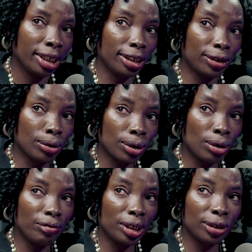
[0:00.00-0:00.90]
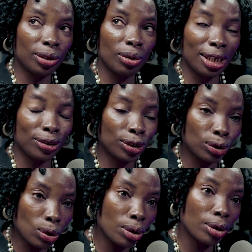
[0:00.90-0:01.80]
It took COVID to
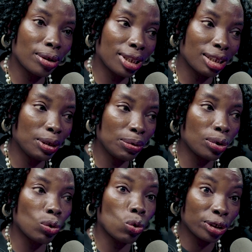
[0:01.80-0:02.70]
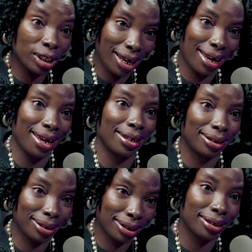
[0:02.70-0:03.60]
ensure that people wash their
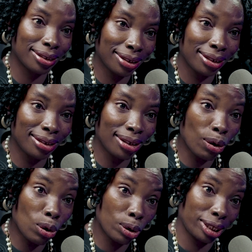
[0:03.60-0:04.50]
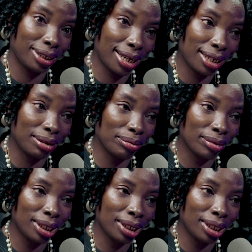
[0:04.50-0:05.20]
hands all the time.